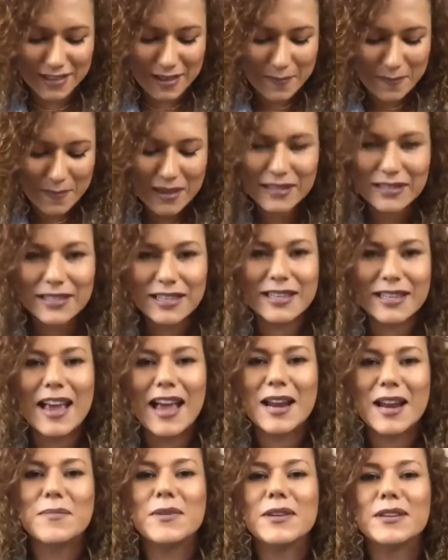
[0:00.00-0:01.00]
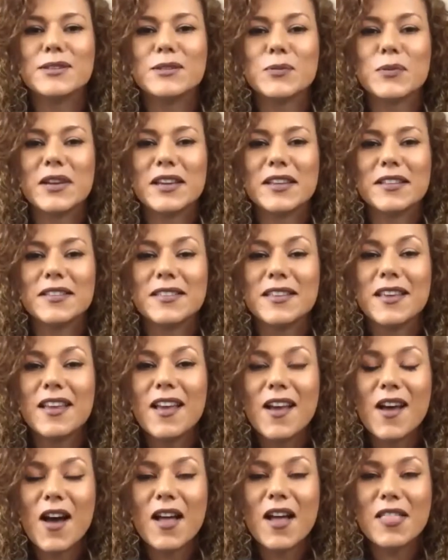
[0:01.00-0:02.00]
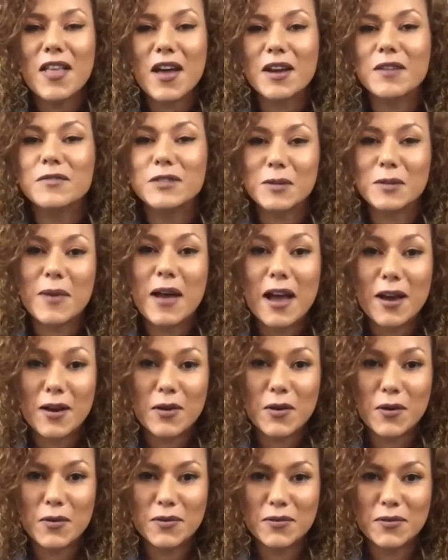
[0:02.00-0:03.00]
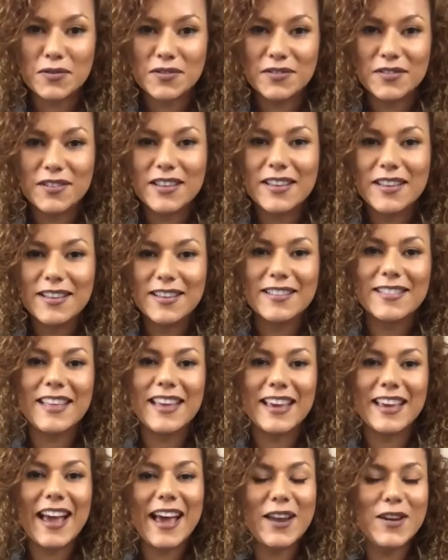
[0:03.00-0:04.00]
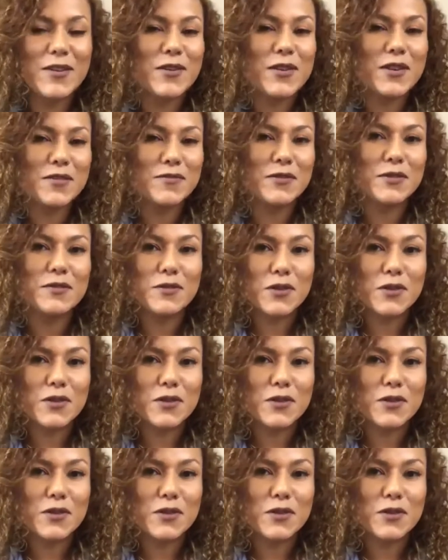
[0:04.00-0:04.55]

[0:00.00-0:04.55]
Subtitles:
they mix the cannabis with a lot of tobacco. Like I don't know if you've